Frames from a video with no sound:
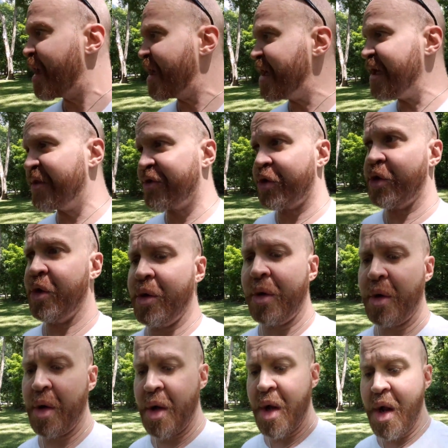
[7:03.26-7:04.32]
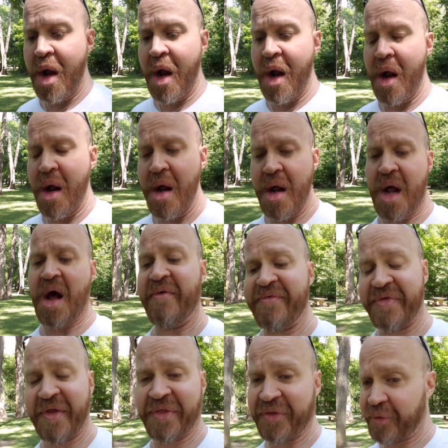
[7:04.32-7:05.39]
either of
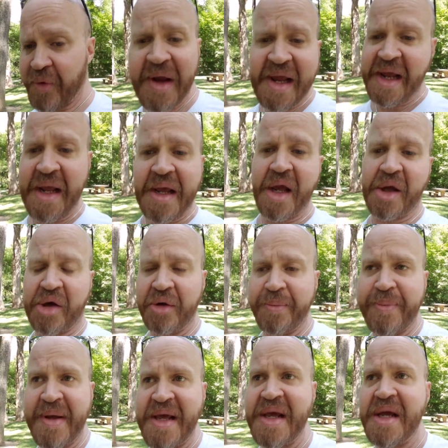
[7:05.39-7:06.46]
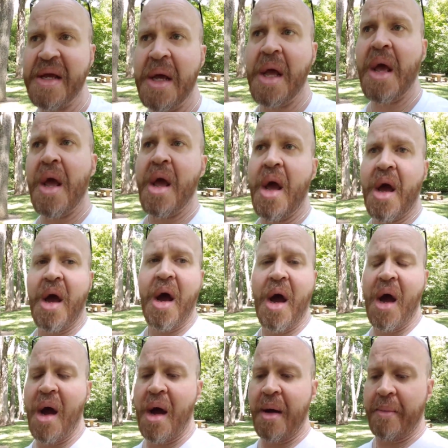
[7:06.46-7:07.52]
the three. It could be
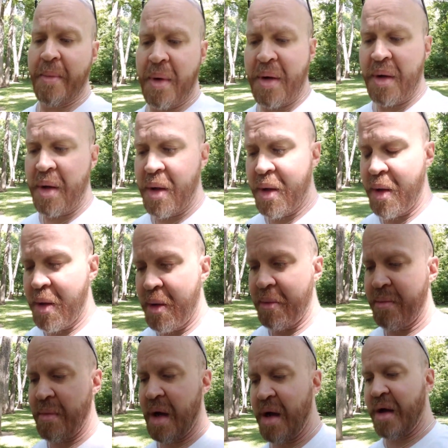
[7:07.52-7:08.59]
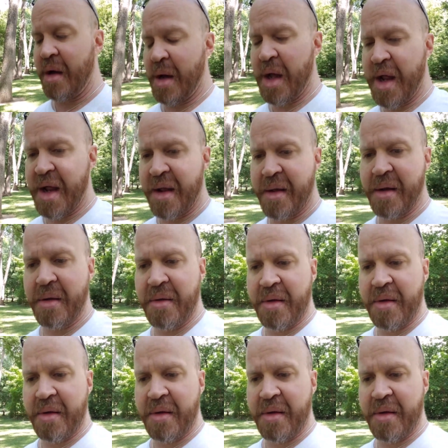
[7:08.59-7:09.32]
a